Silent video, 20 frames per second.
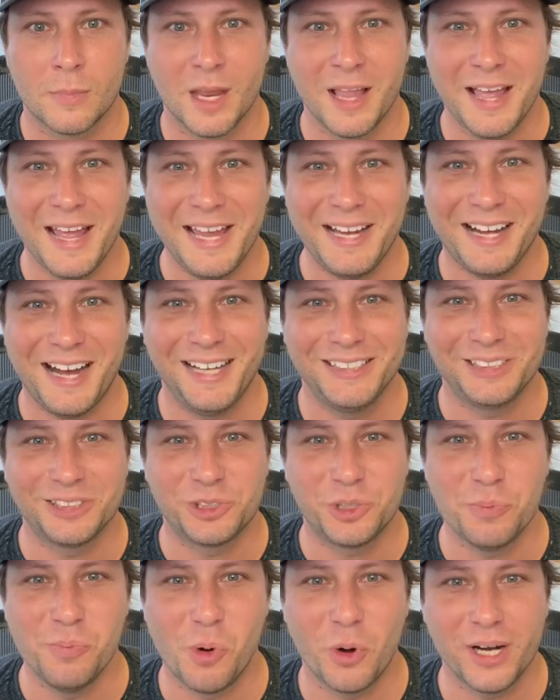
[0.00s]
Hey guys,
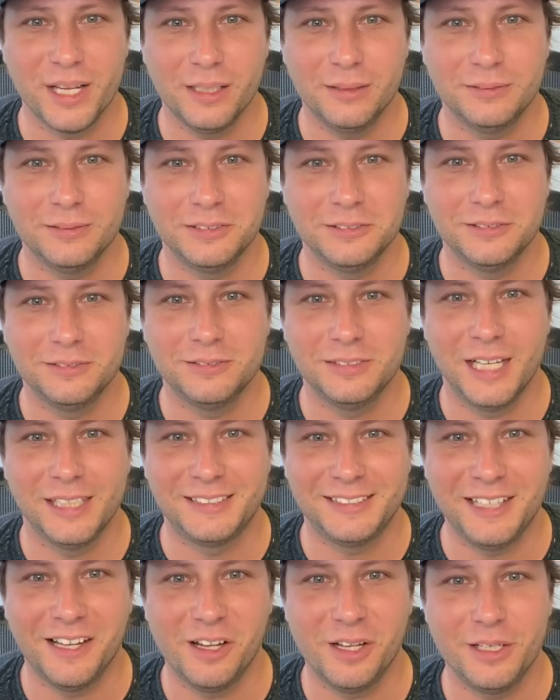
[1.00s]
good morning. It's
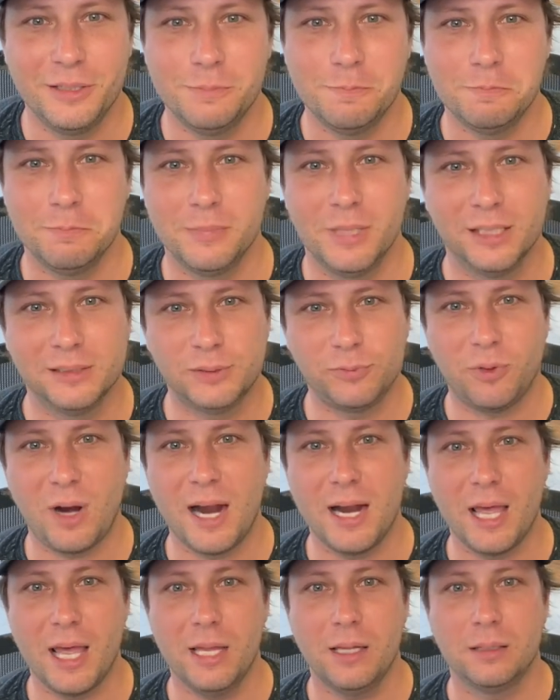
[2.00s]
Dylan. It's
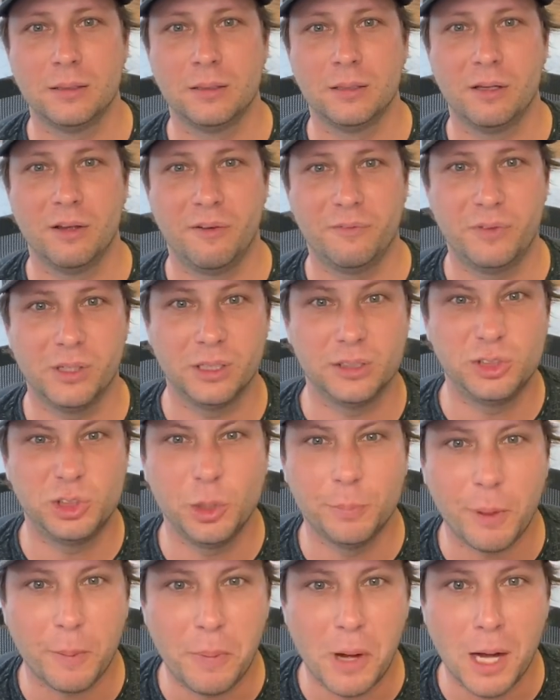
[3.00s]
Friday. Feeling
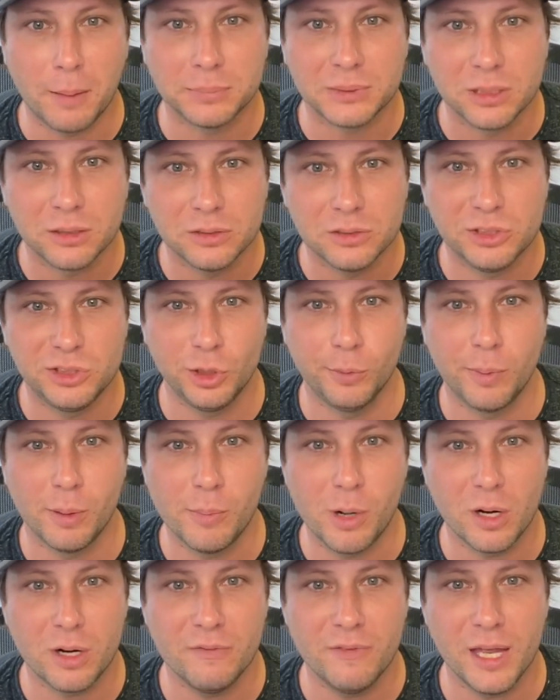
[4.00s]
super pumped, super
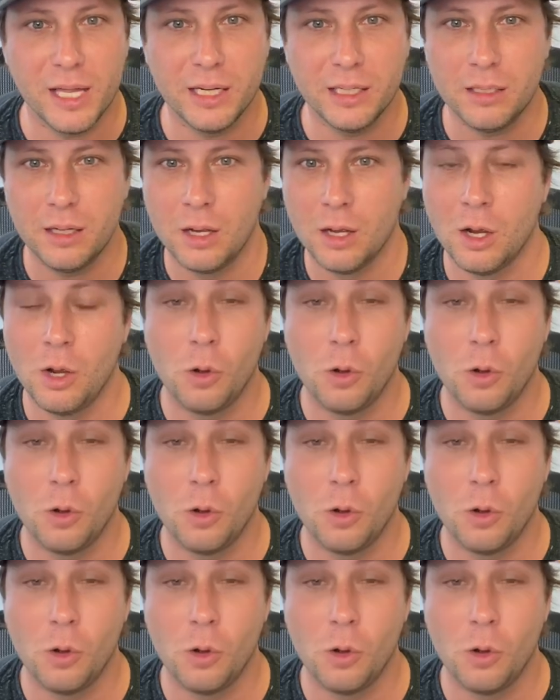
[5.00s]
motivated.